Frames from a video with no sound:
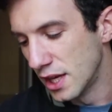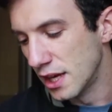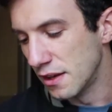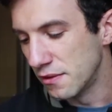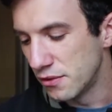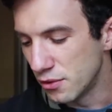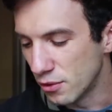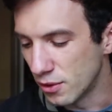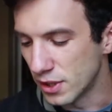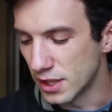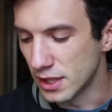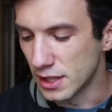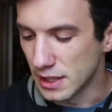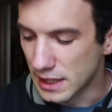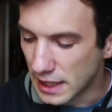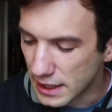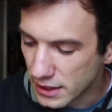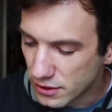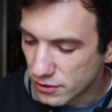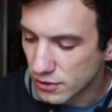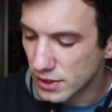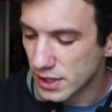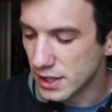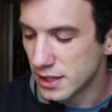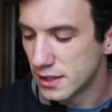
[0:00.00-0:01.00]
If you want a
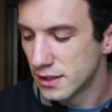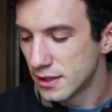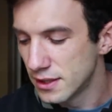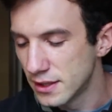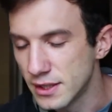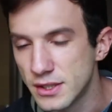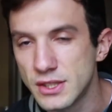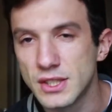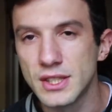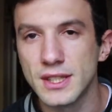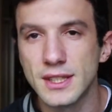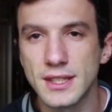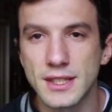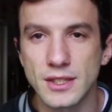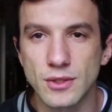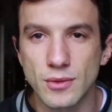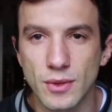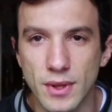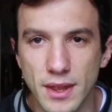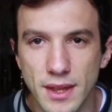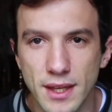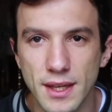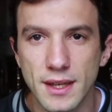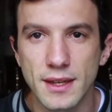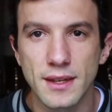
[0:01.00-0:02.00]
light read, The Genius
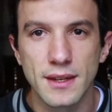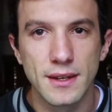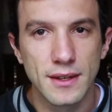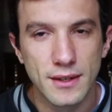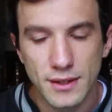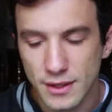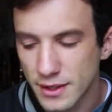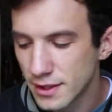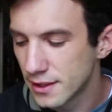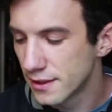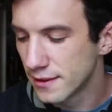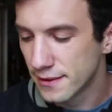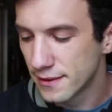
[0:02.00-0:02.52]
Within,